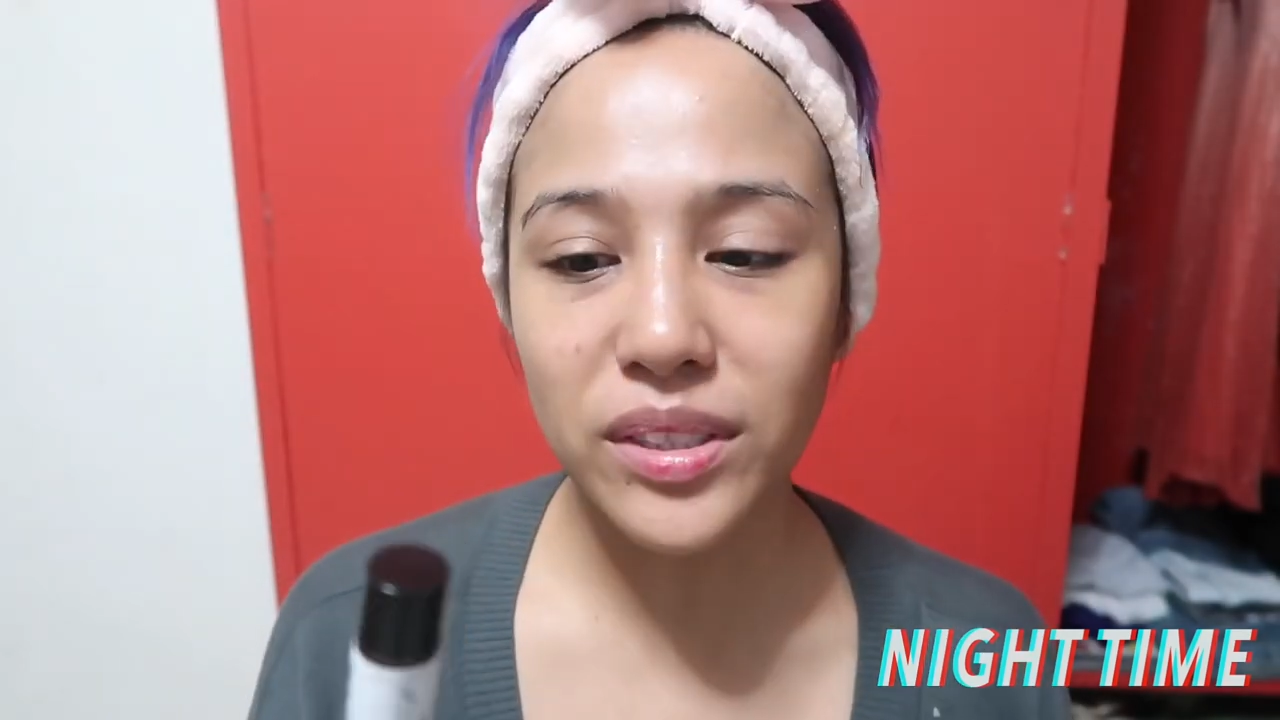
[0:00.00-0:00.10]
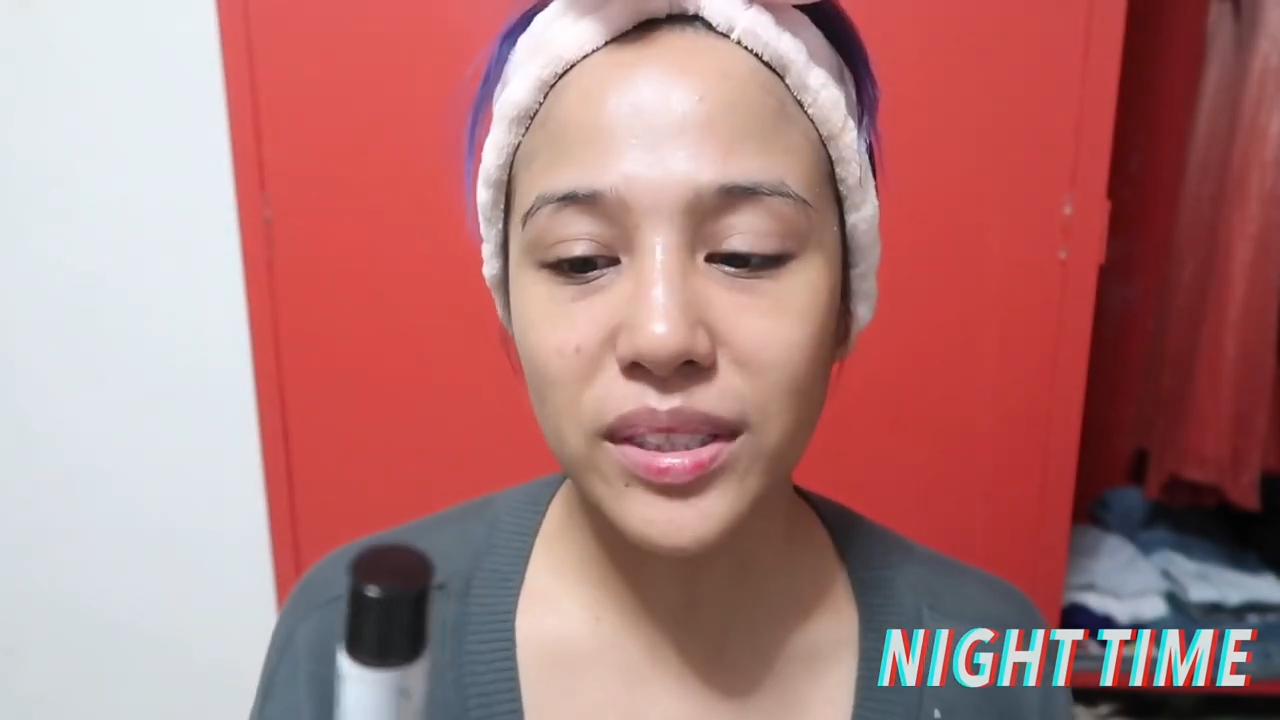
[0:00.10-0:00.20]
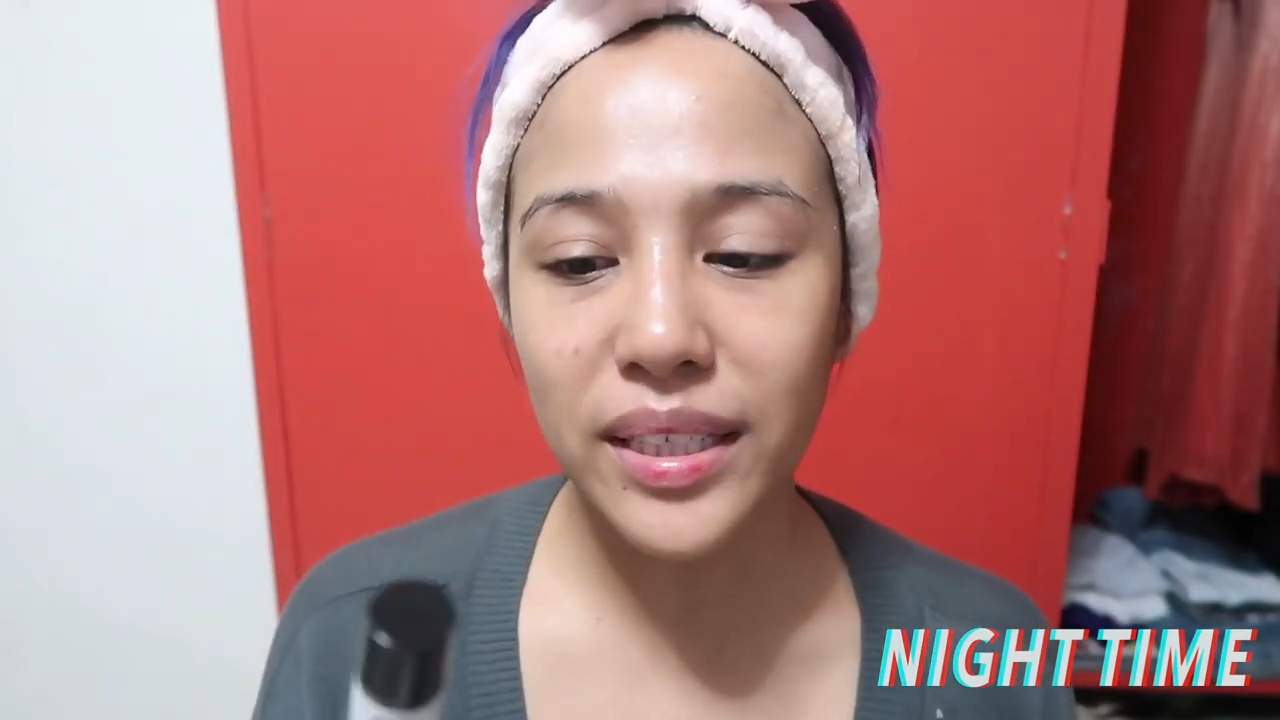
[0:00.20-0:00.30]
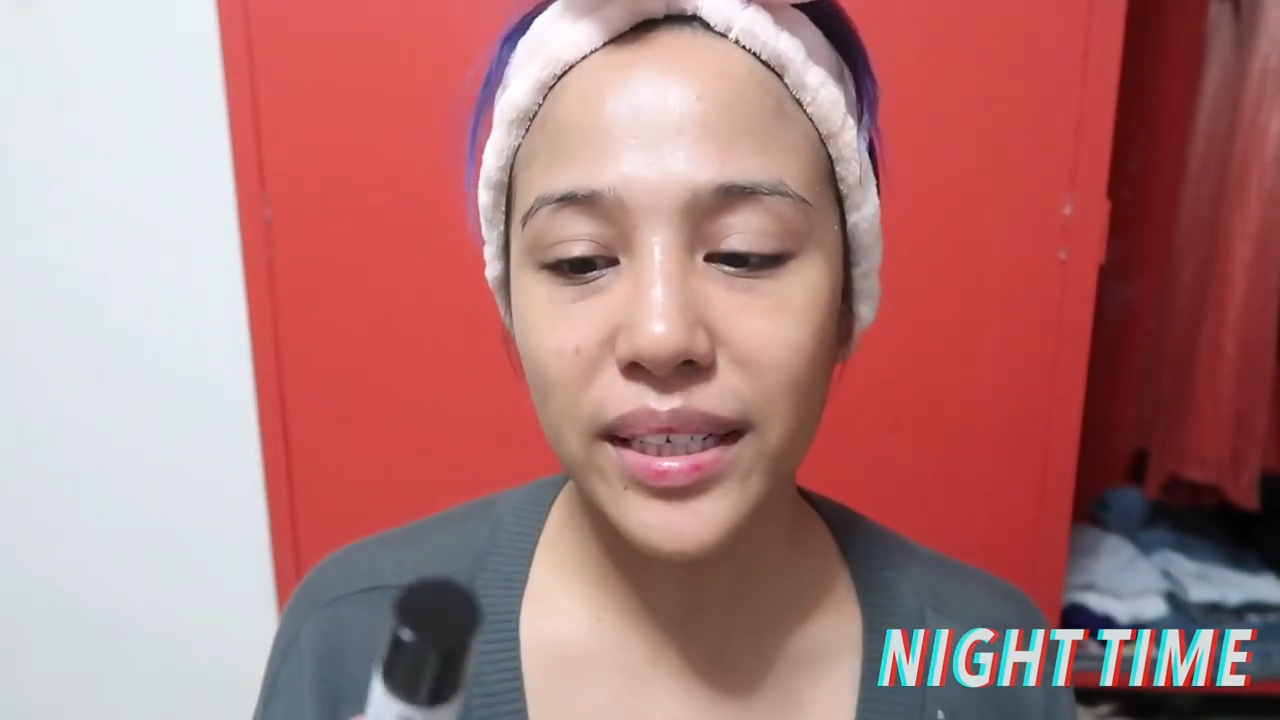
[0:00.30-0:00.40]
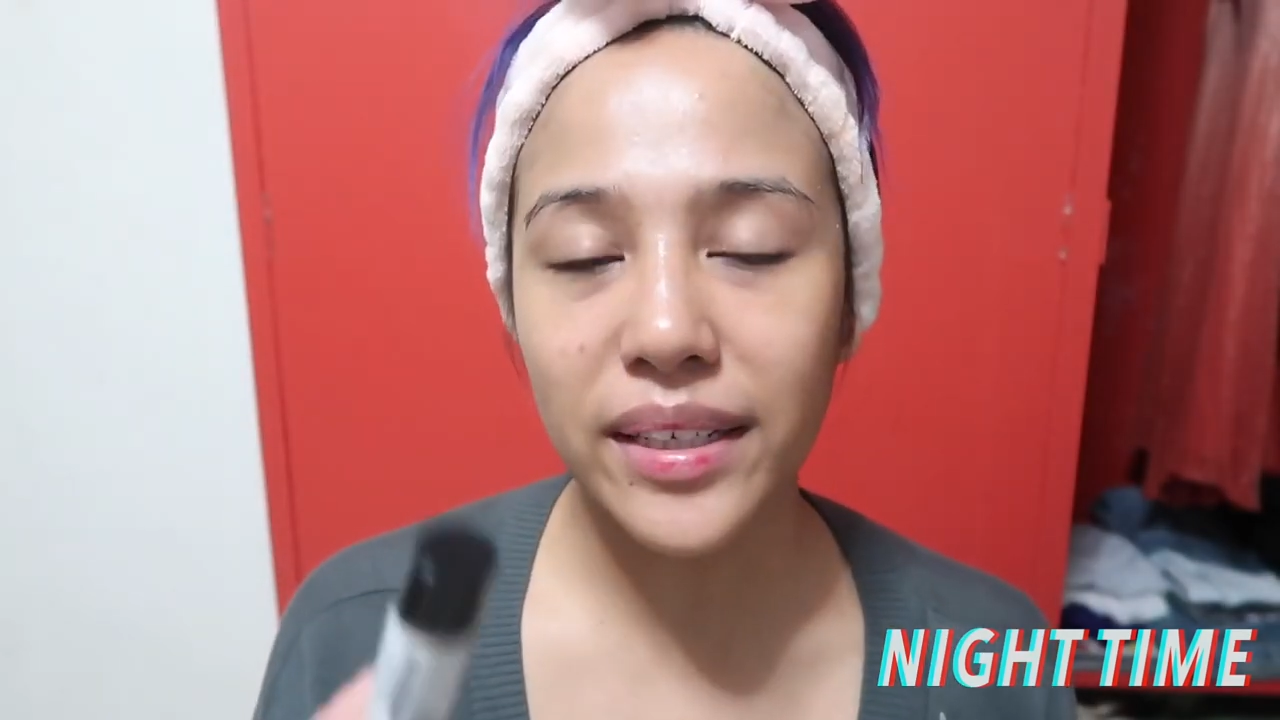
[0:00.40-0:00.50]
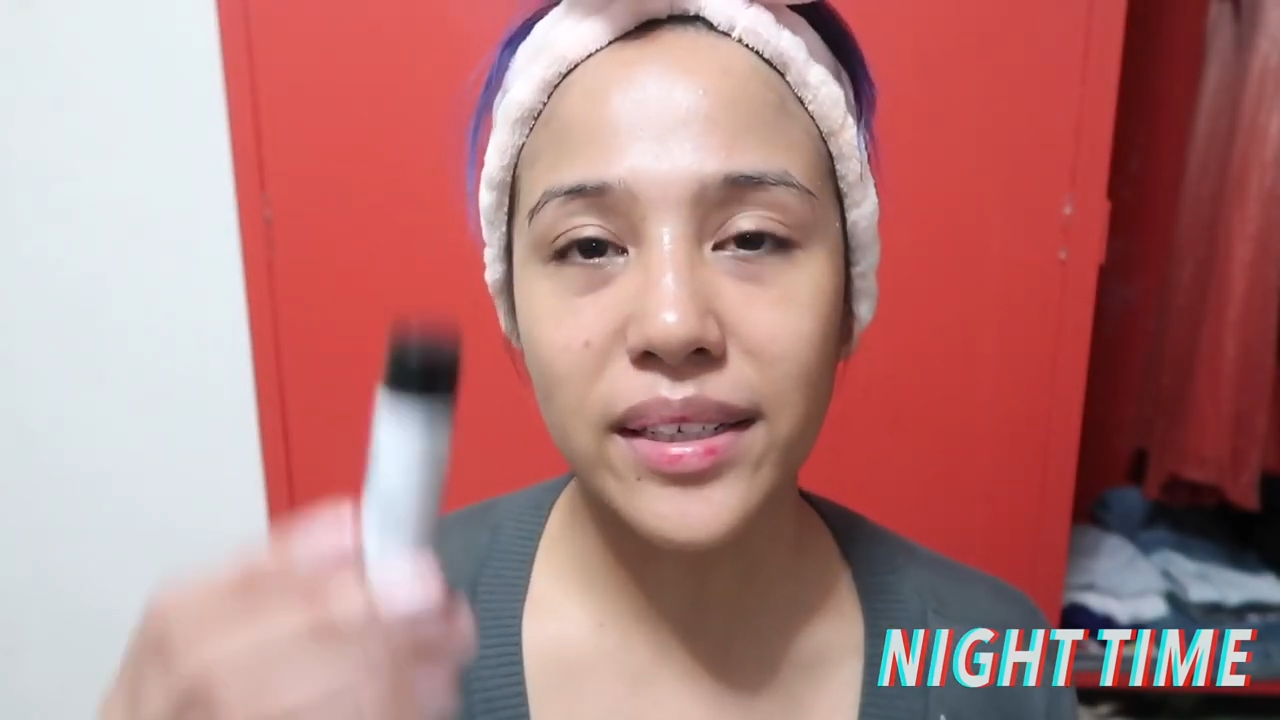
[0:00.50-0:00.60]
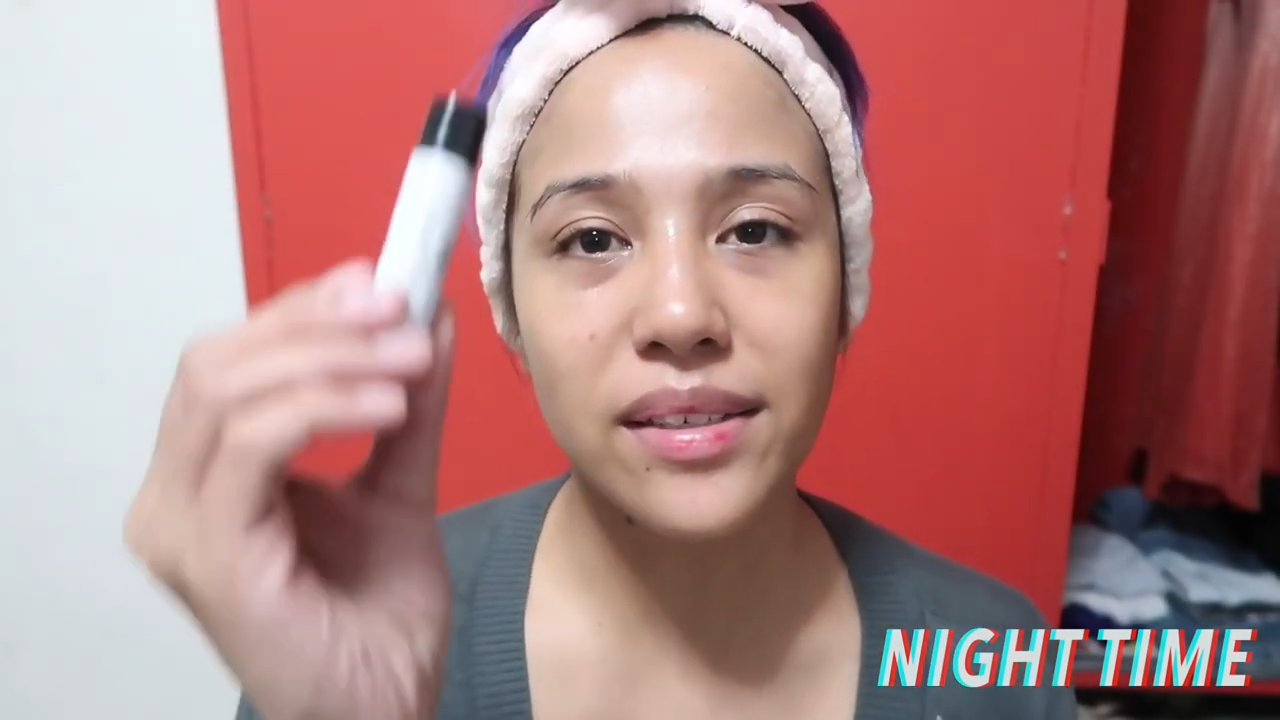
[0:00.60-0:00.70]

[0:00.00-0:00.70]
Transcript: tonight